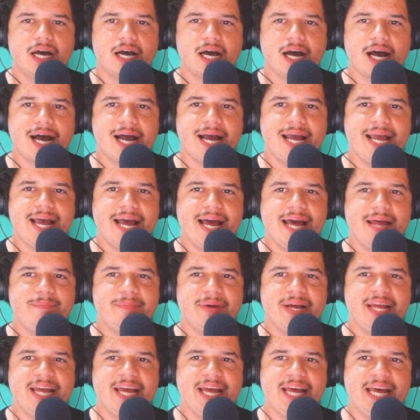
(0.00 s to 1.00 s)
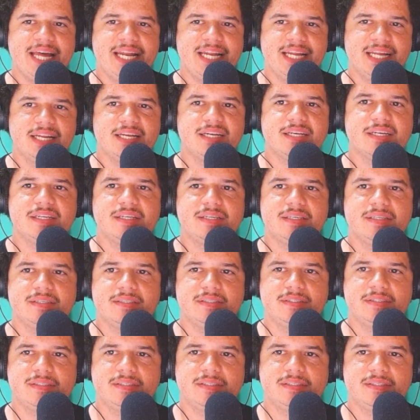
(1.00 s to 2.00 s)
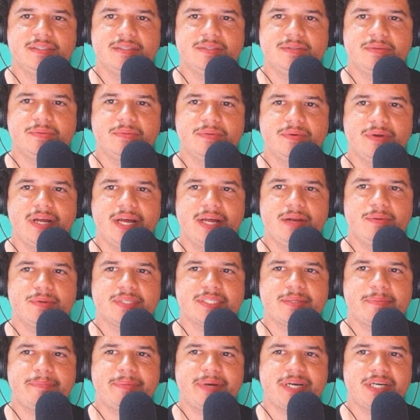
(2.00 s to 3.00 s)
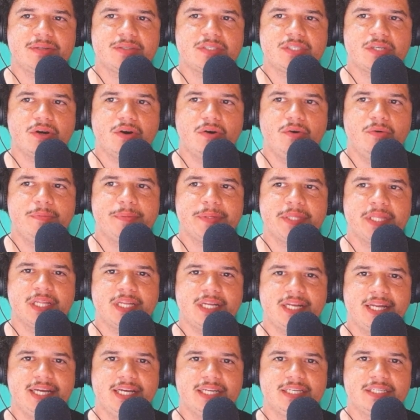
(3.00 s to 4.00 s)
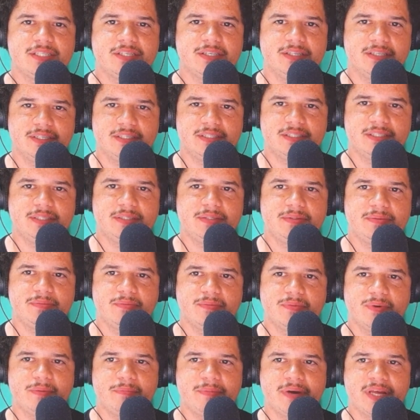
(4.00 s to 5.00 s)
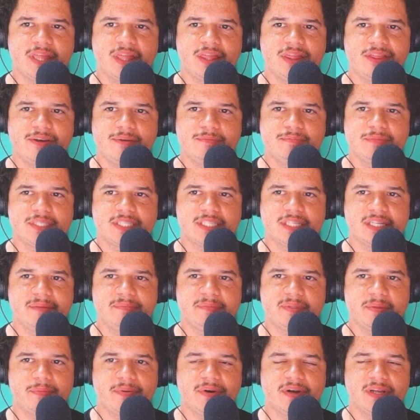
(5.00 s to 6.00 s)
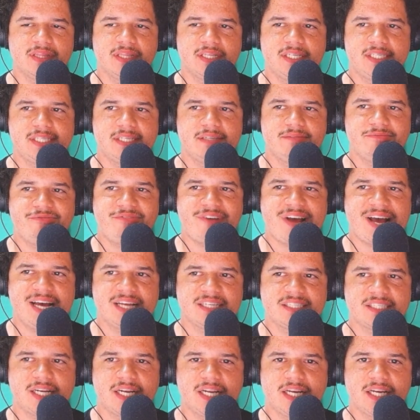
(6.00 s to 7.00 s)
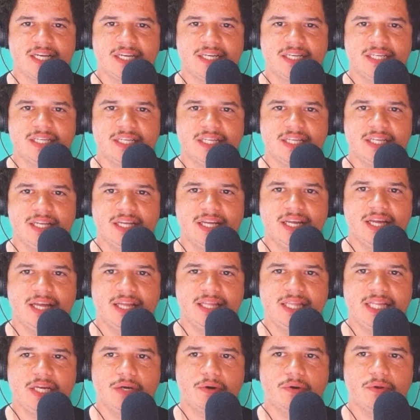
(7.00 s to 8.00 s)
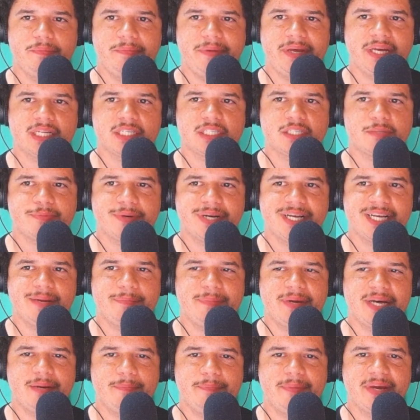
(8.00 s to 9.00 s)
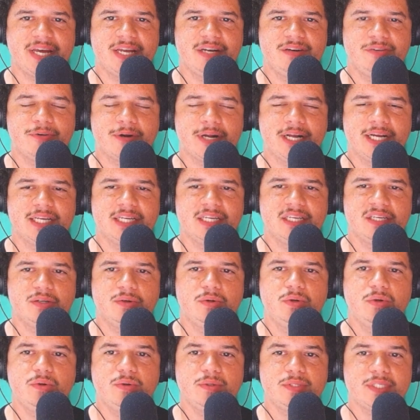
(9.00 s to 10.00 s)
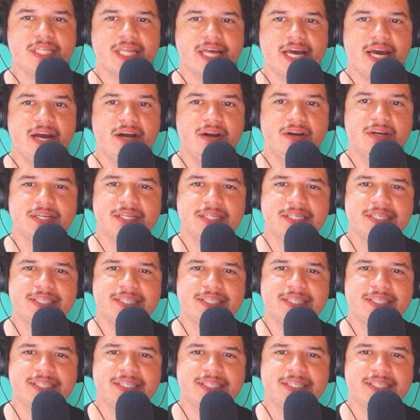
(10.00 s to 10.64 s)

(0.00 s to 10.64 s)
I had my head in, and was about to open the lantern, when my thumb slipped upon the tin fastening, and the old man sprang up out of bed, crying, "Who's there?"